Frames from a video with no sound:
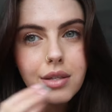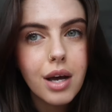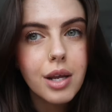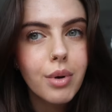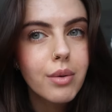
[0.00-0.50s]
That
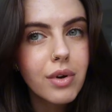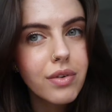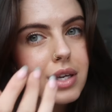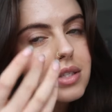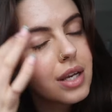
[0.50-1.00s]
is all I put on
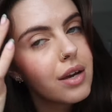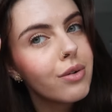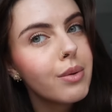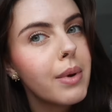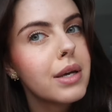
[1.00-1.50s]
my face
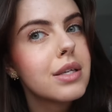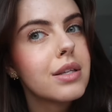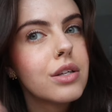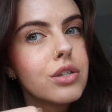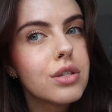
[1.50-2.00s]
today for my base,
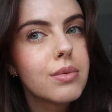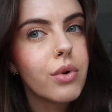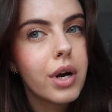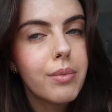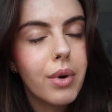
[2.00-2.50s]
and then just
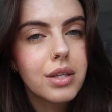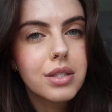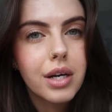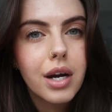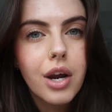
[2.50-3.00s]
some cream
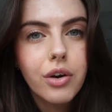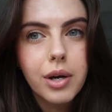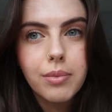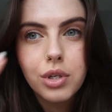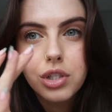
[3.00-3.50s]
bronzer,
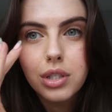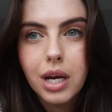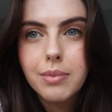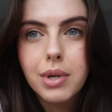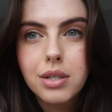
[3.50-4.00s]
cream blush,
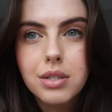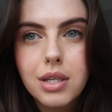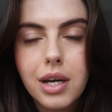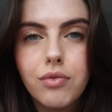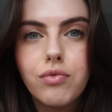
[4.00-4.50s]
tiny bit of
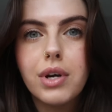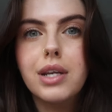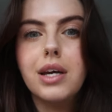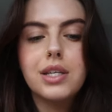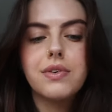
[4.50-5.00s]
concealer.
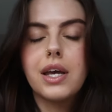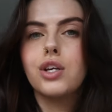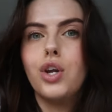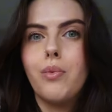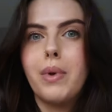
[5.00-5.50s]
Really nice for
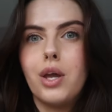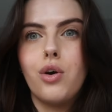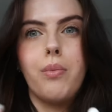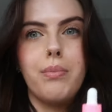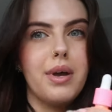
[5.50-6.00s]
like no
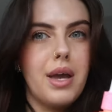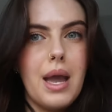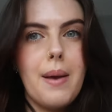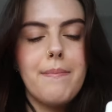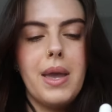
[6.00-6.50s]
makeup
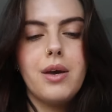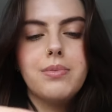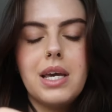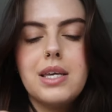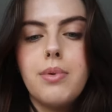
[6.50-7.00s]

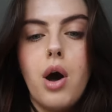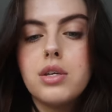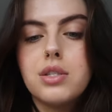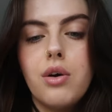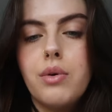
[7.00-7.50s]
makeup days, but
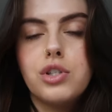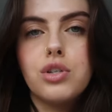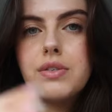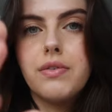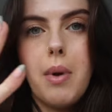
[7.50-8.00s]
also
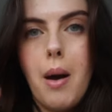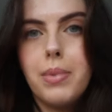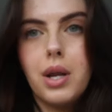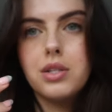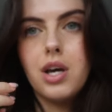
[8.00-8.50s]
just for
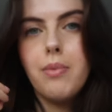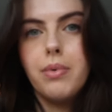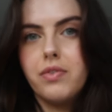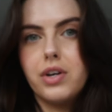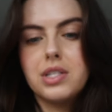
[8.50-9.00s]
popping on
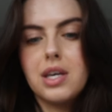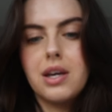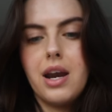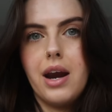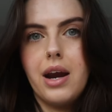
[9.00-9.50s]
top of your
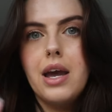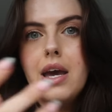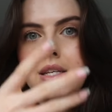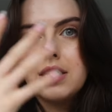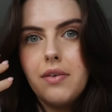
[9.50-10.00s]
skincare
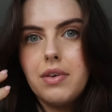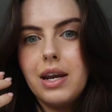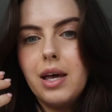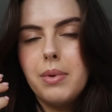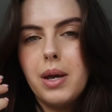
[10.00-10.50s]
to give
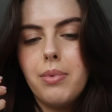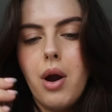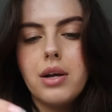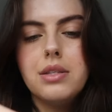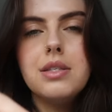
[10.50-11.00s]
you a little bit of
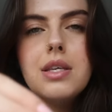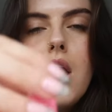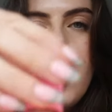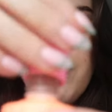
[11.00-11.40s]
bronze.